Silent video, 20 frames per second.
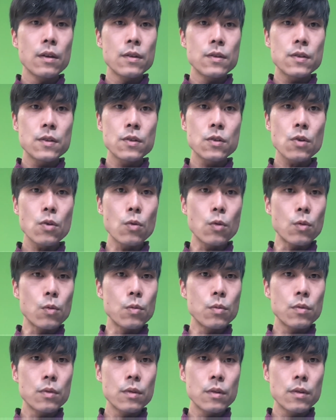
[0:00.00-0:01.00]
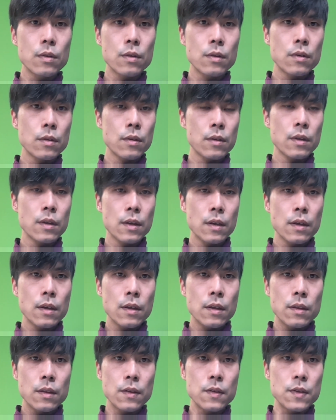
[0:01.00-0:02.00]
So
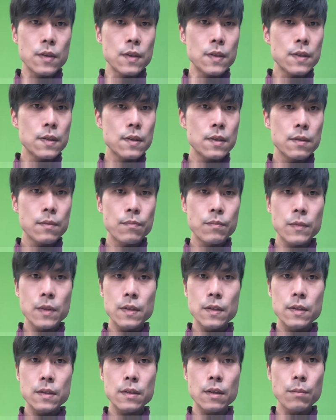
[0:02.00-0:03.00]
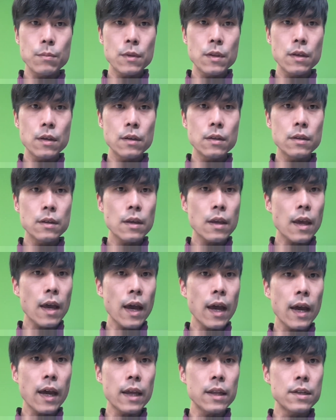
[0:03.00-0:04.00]
this is something,
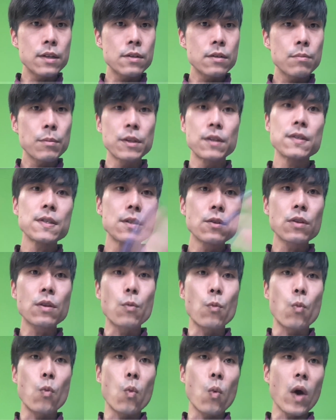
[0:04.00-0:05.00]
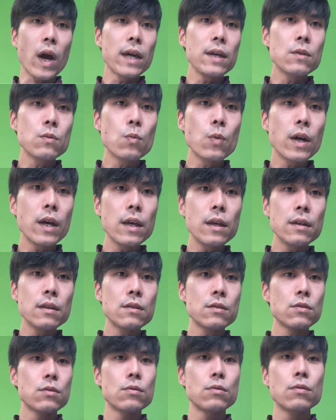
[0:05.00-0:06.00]
but this is not the right way
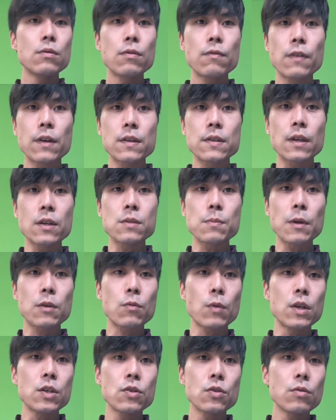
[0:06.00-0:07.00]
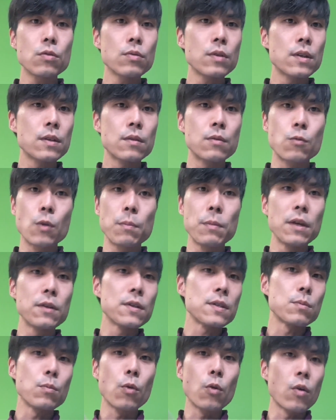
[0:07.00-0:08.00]
to fix aspect ratio. The
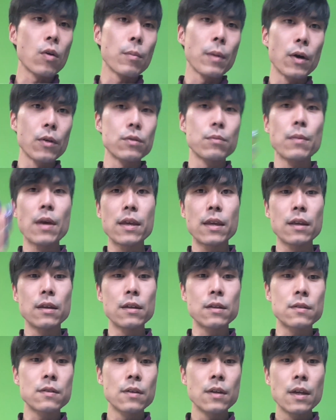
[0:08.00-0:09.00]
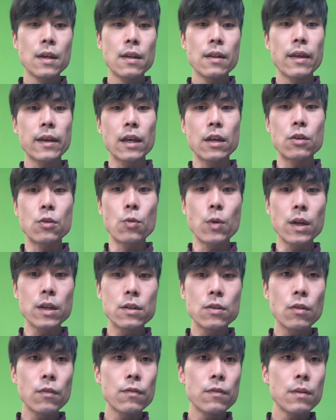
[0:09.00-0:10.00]
repeat is more about making it like a
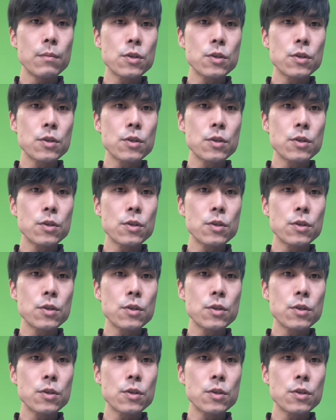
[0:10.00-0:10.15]
grid of